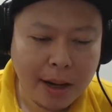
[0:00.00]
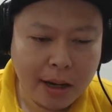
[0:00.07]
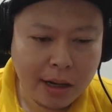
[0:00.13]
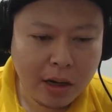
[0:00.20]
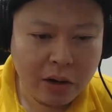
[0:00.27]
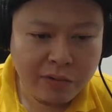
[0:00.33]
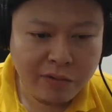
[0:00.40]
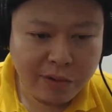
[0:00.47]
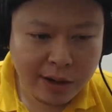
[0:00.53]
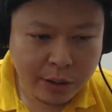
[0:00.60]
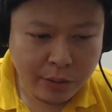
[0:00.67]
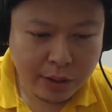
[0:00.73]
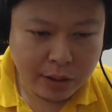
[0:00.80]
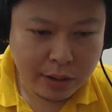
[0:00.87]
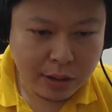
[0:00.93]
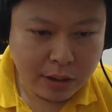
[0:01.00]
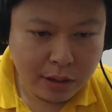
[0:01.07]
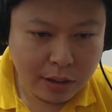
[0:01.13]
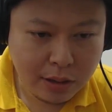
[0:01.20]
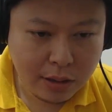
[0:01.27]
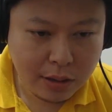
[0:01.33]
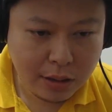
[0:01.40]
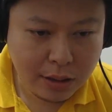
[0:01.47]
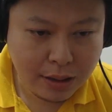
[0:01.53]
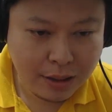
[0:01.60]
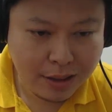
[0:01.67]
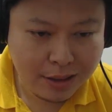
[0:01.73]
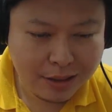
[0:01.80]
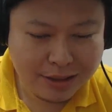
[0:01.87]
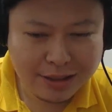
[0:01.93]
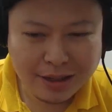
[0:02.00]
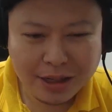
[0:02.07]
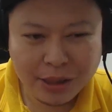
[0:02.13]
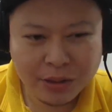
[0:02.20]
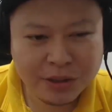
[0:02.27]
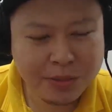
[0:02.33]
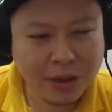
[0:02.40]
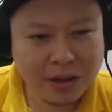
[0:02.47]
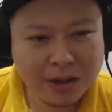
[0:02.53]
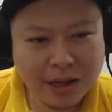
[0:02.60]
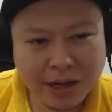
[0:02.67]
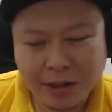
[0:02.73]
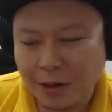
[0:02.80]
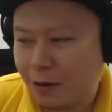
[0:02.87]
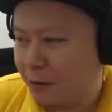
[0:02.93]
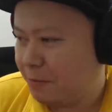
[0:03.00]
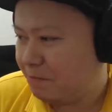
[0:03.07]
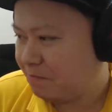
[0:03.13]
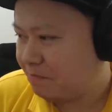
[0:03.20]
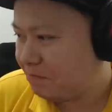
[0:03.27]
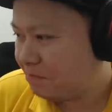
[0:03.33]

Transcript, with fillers: Argo flower. Still no sparkle at all.